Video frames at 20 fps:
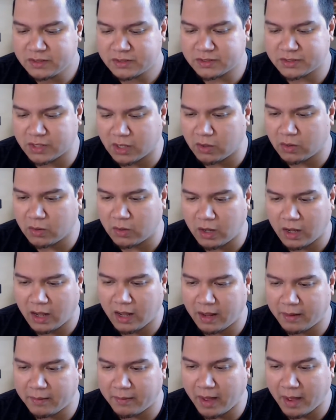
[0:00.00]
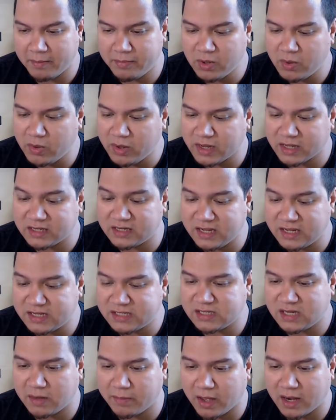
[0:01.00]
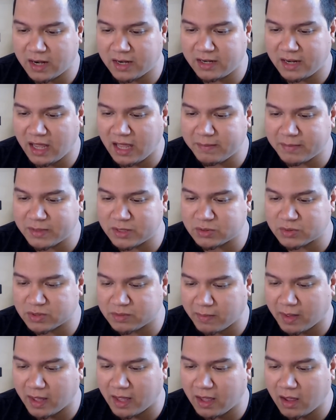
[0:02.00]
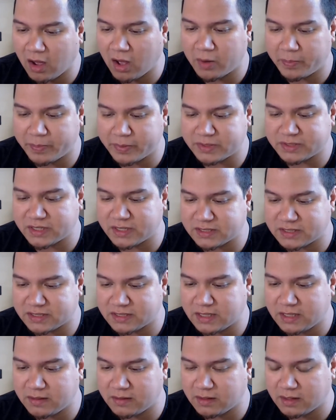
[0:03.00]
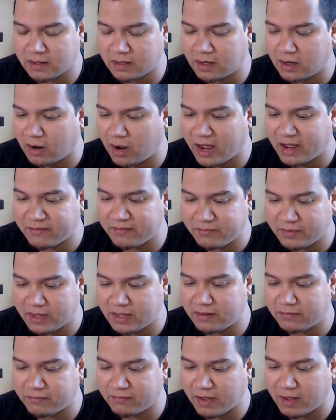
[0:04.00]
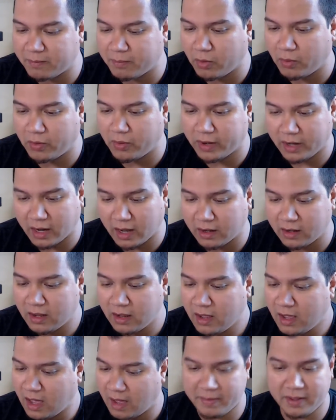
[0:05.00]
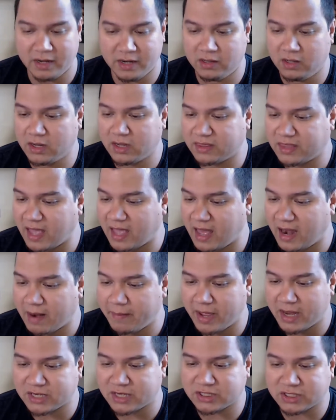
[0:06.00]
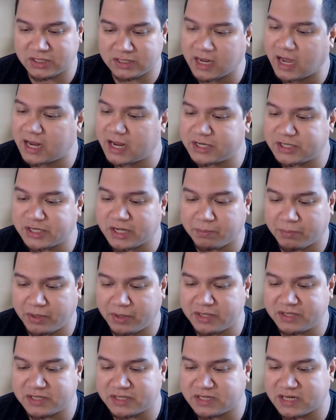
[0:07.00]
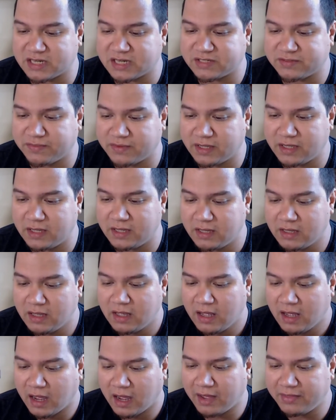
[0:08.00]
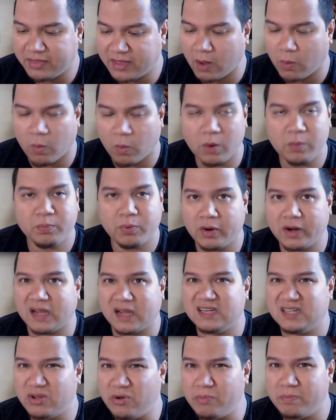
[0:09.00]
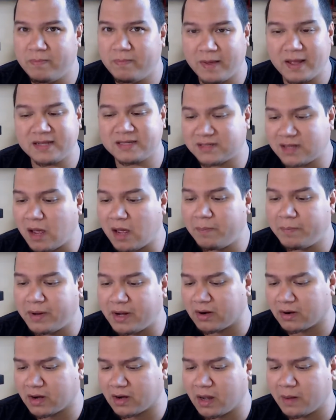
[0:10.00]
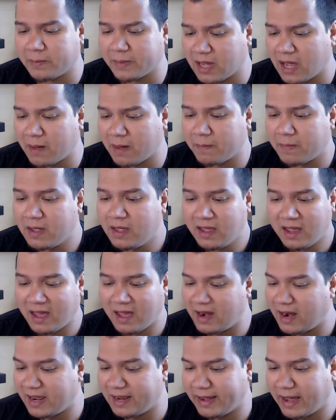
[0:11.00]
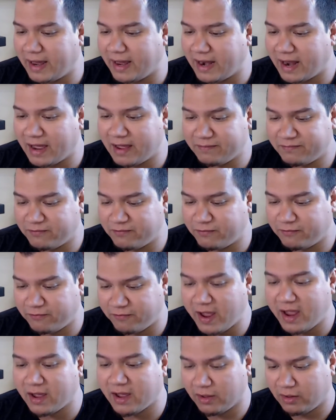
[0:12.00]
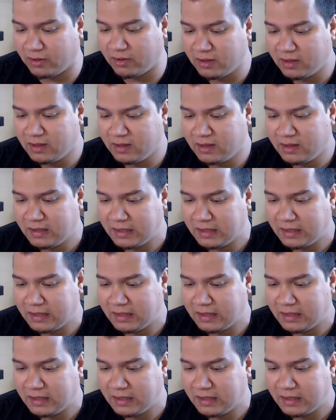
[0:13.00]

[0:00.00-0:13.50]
so I'm doing a decent amount of damage with my 100% C, you know, IV Vaporeon. I mean, look at that. I'm actually dodging it pretty successfully. I think at one point I do mess up here coming up, and I fail.